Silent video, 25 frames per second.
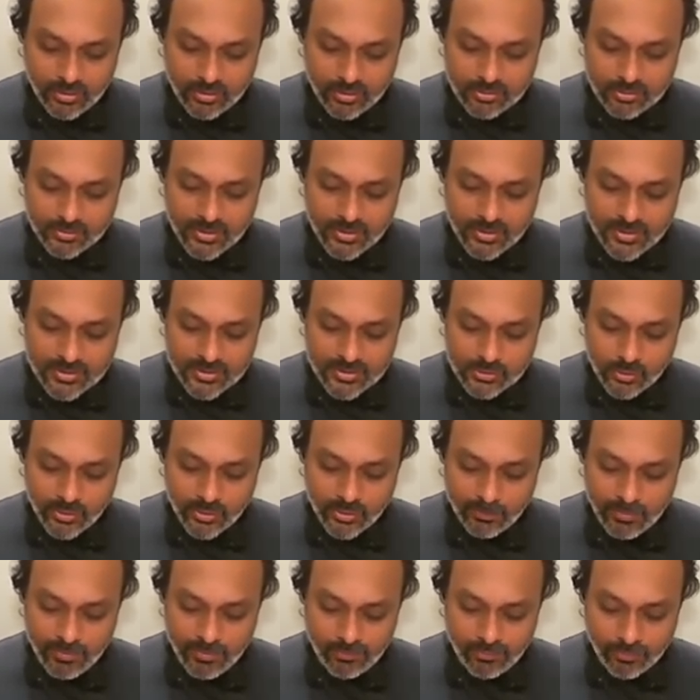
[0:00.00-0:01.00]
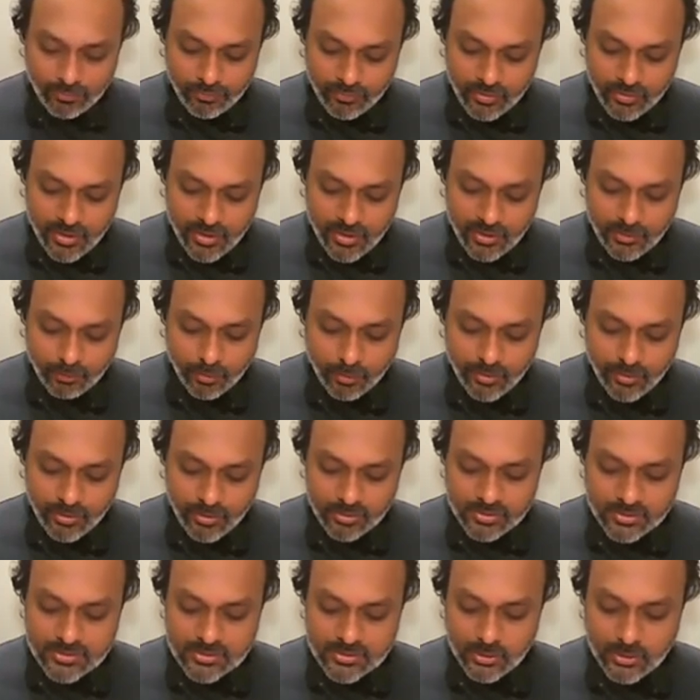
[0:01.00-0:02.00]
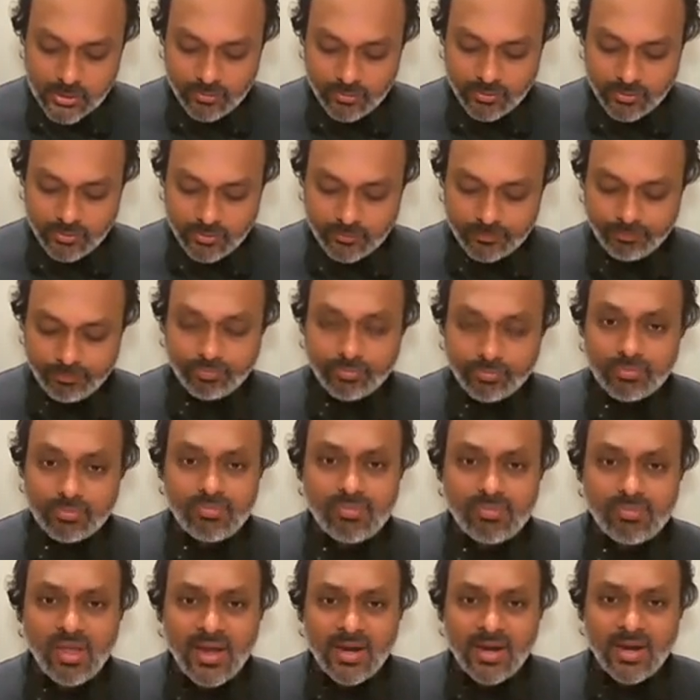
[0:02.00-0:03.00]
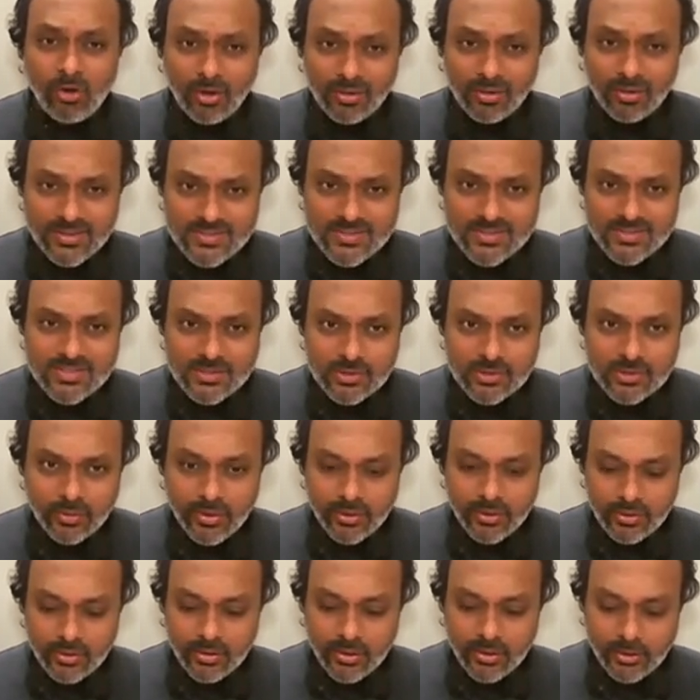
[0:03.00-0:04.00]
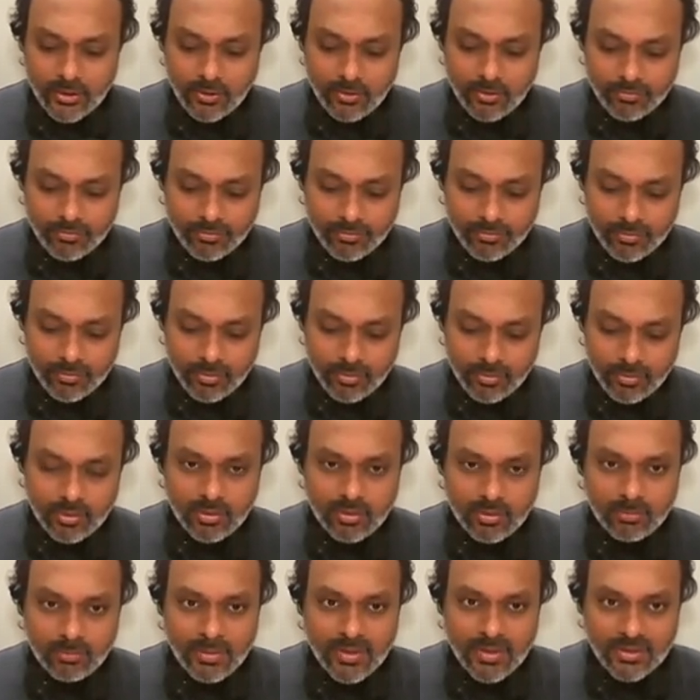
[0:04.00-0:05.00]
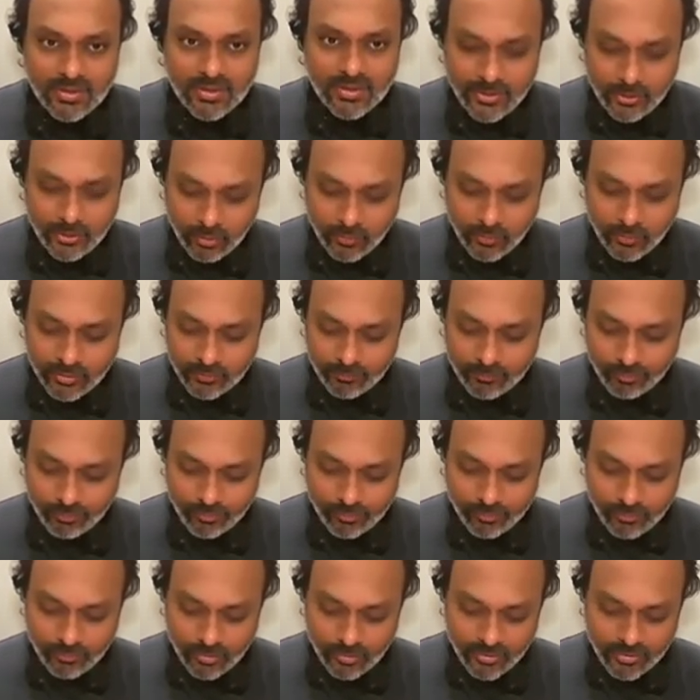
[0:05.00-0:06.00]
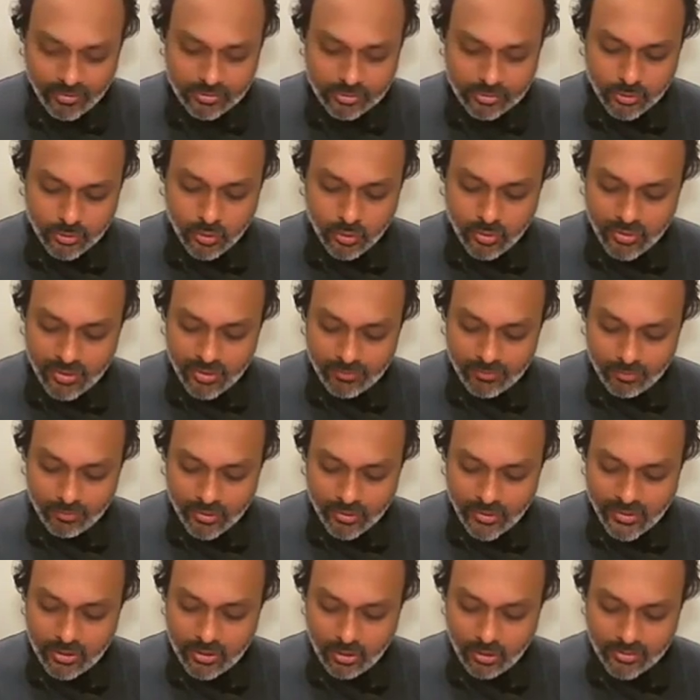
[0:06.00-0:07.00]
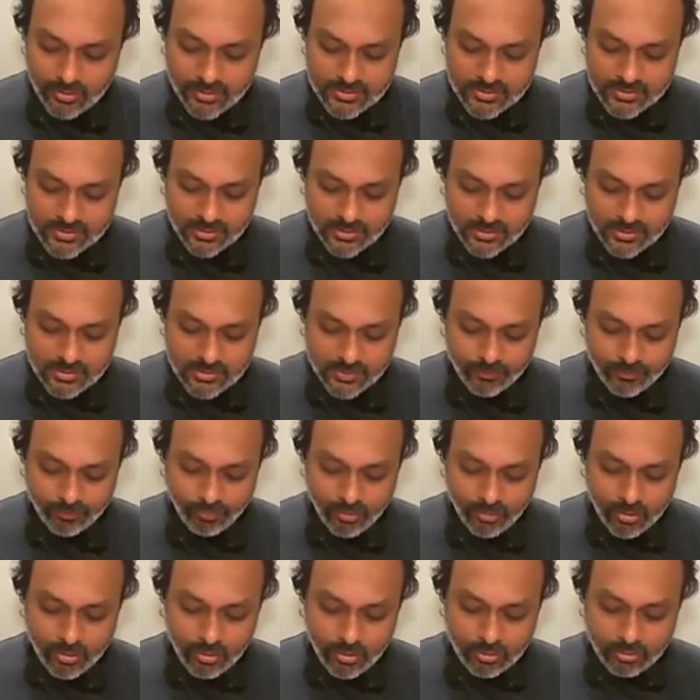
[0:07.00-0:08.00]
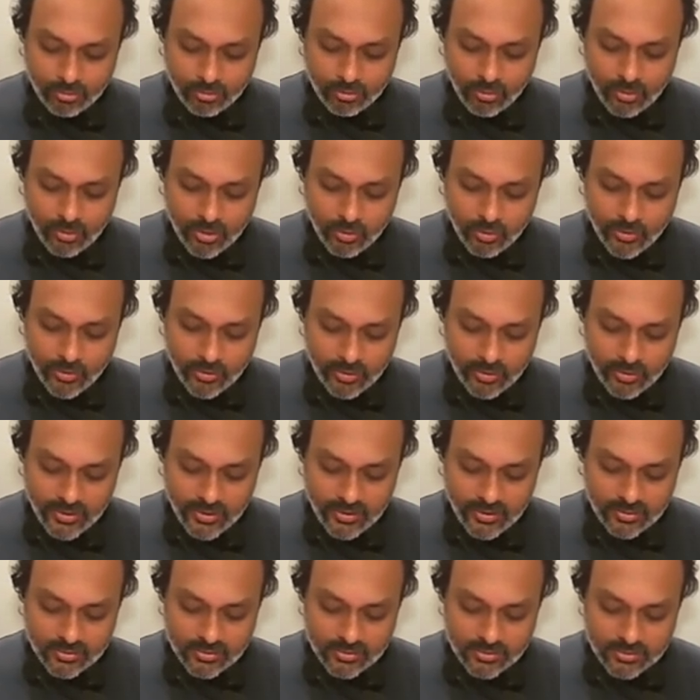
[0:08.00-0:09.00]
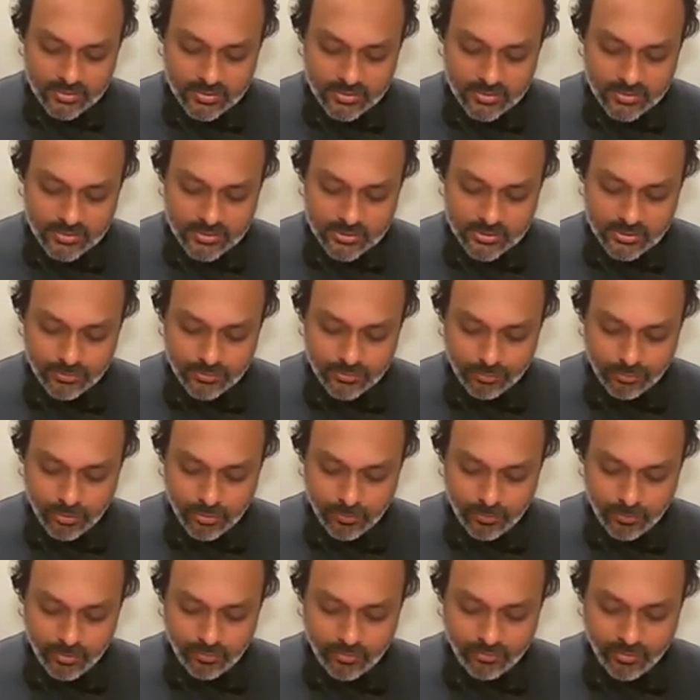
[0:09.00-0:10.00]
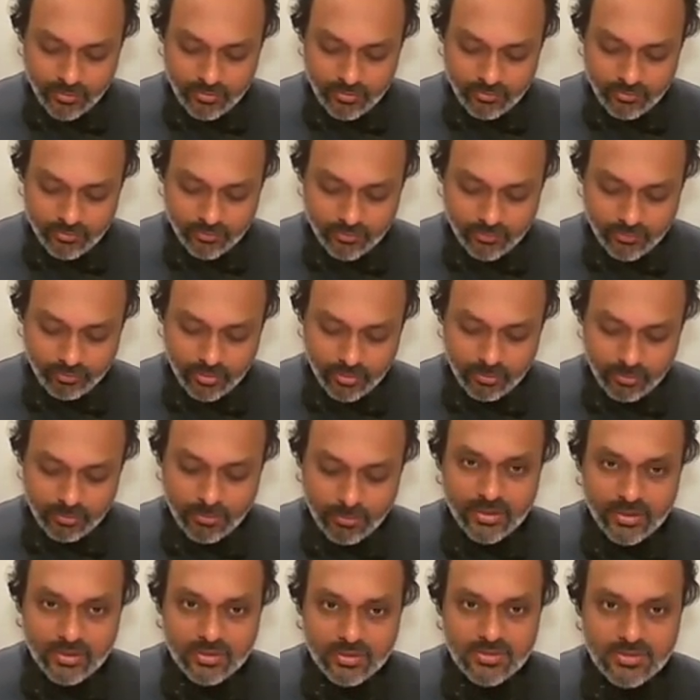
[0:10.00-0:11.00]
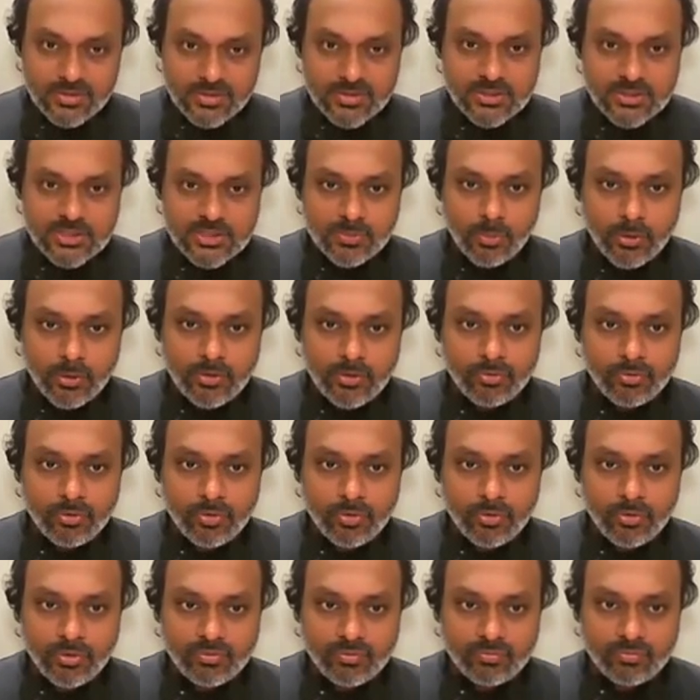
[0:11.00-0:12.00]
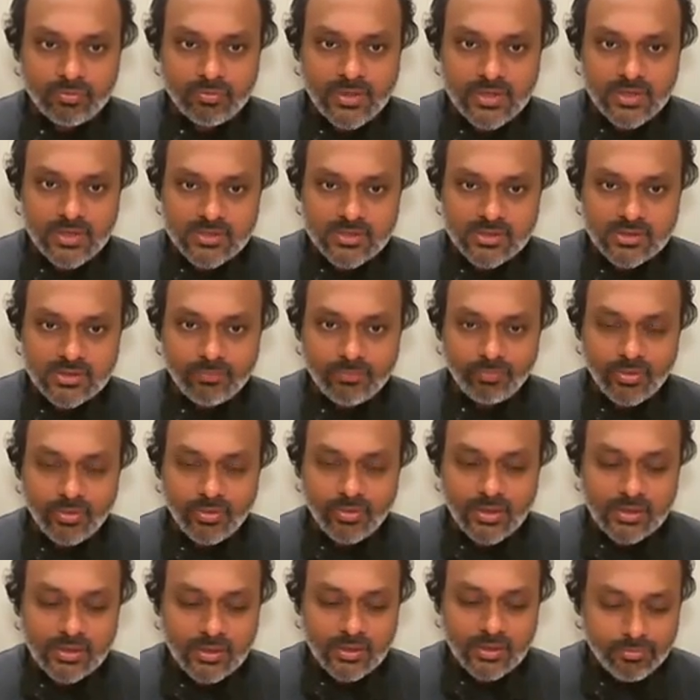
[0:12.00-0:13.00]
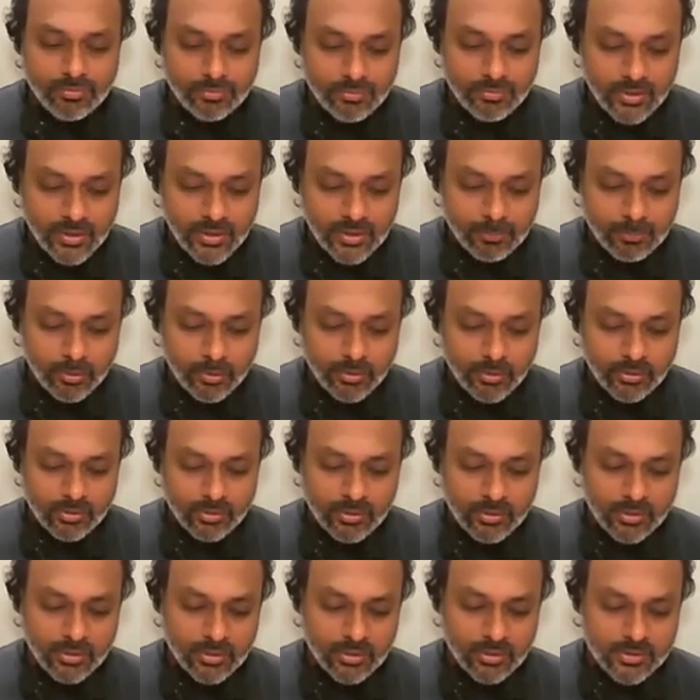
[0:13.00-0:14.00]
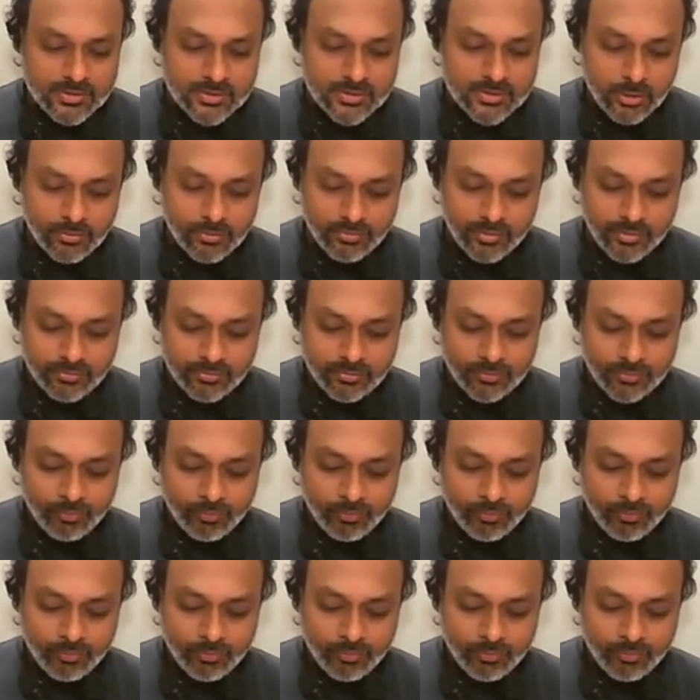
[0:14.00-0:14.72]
so that is going to be 58.05. And all these things you can kind of mentally do it, right? So you don't have to write all these things. So you are going to write 64.5 minus 6.45. That's it. That will give 58.05.